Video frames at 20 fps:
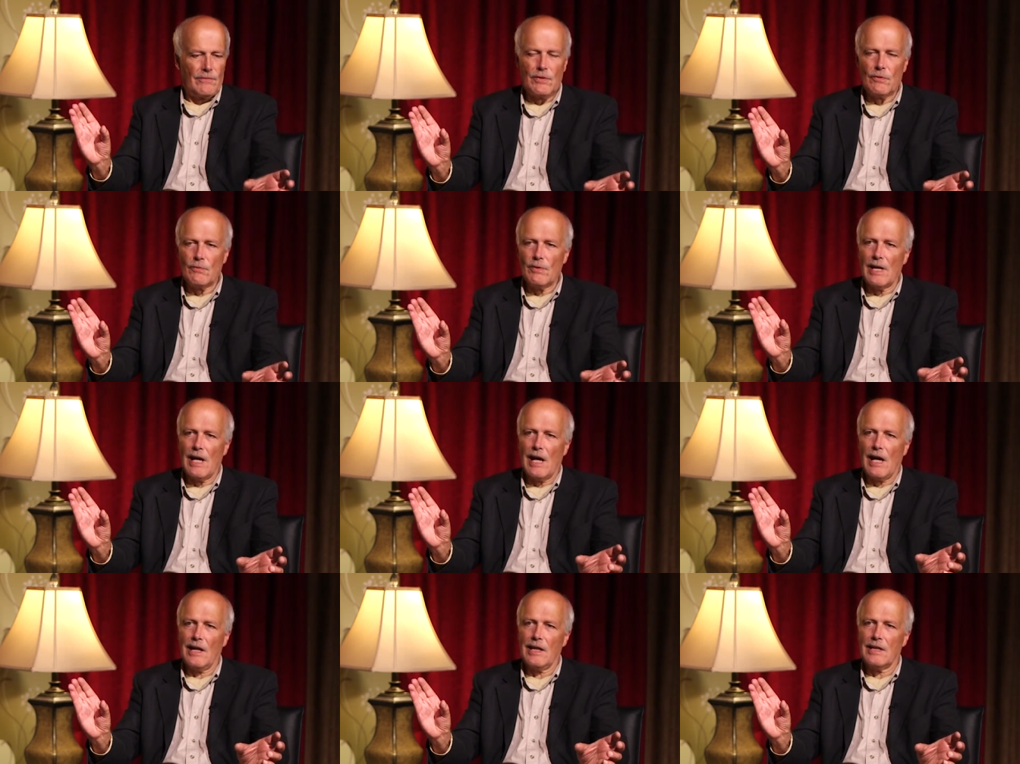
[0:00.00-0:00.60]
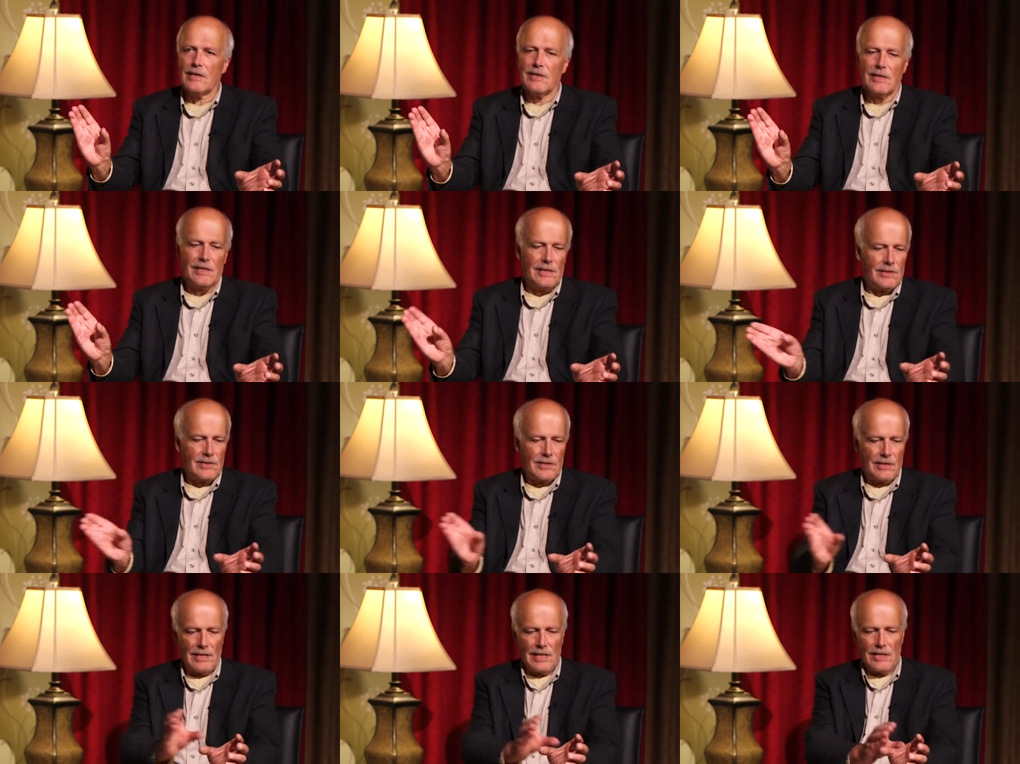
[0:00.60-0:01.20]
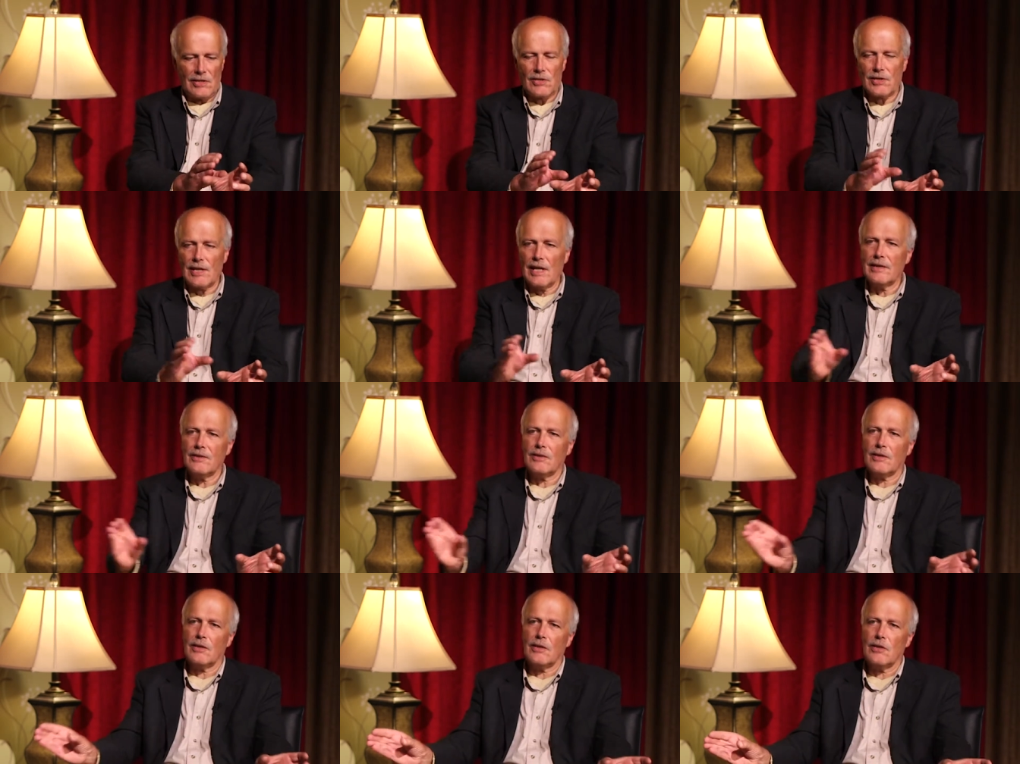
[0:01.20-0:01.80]
the reality, to the
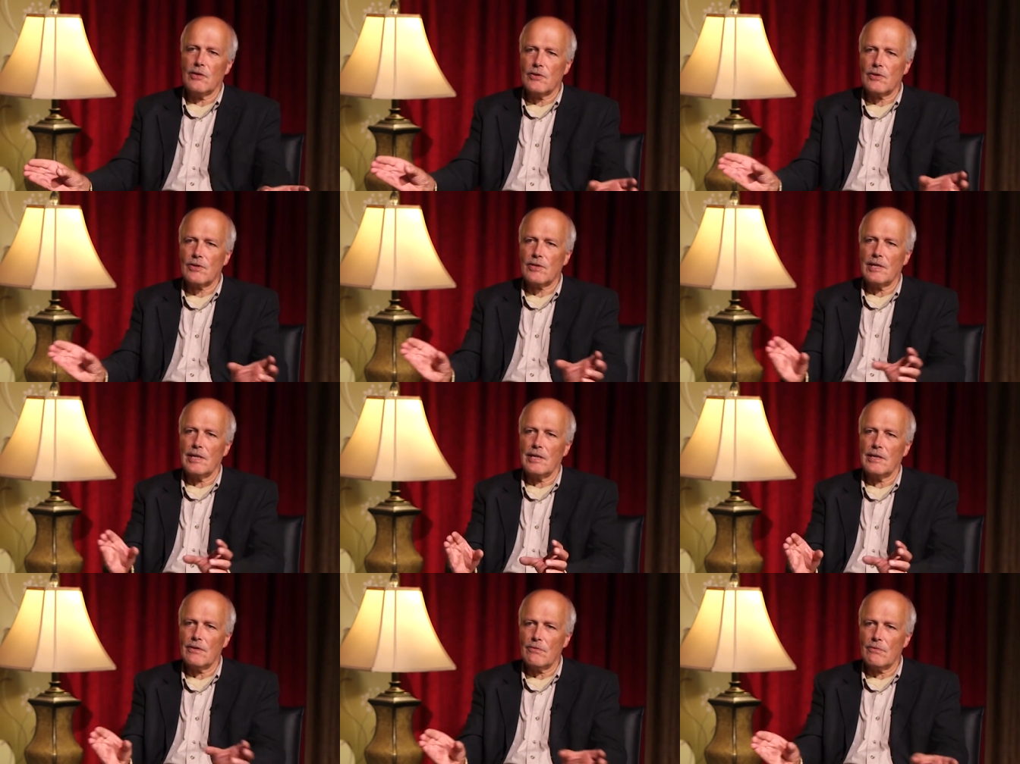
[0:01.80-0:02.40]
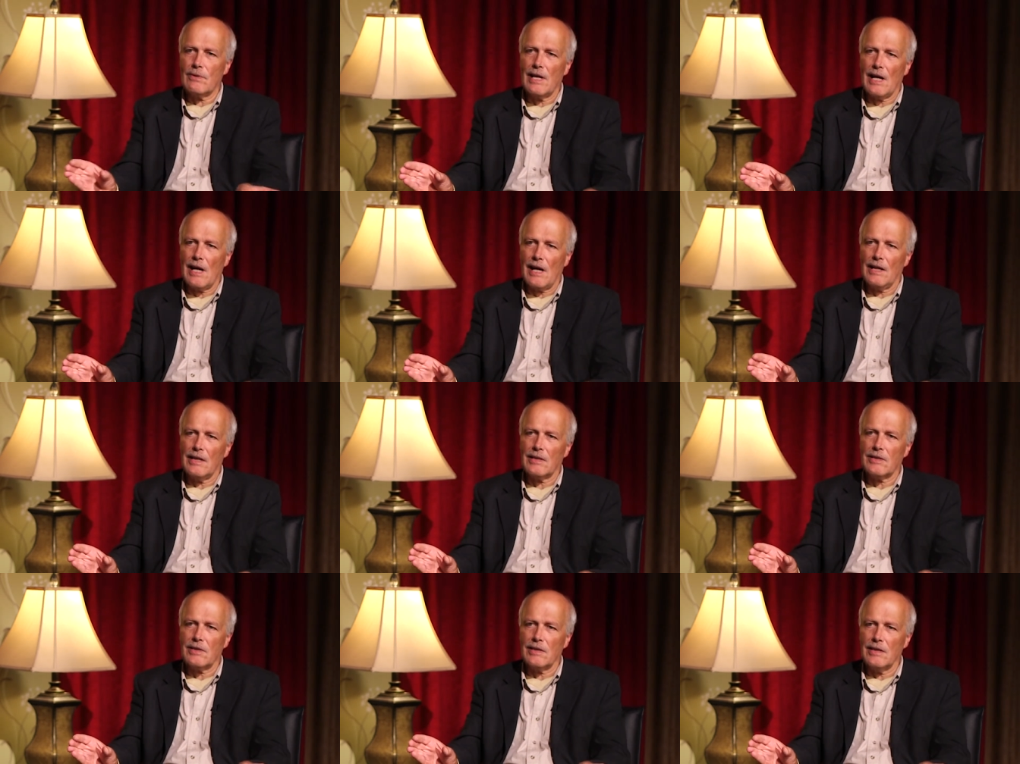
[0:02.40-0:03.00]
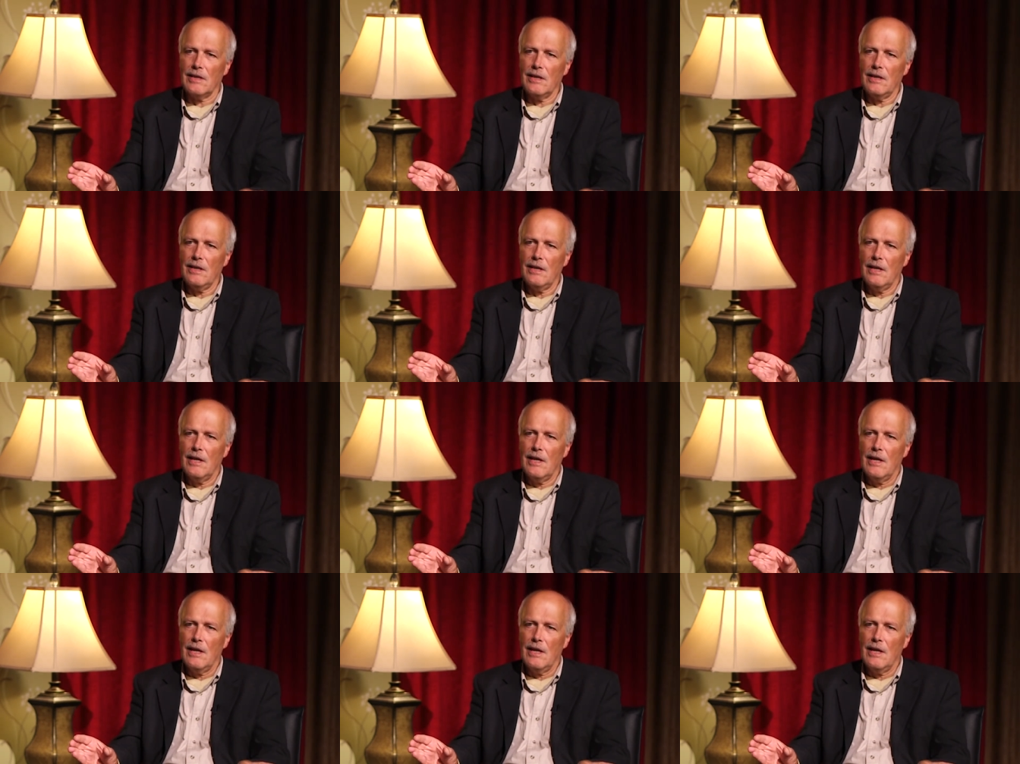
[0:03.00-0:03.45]
extent that you see the reality,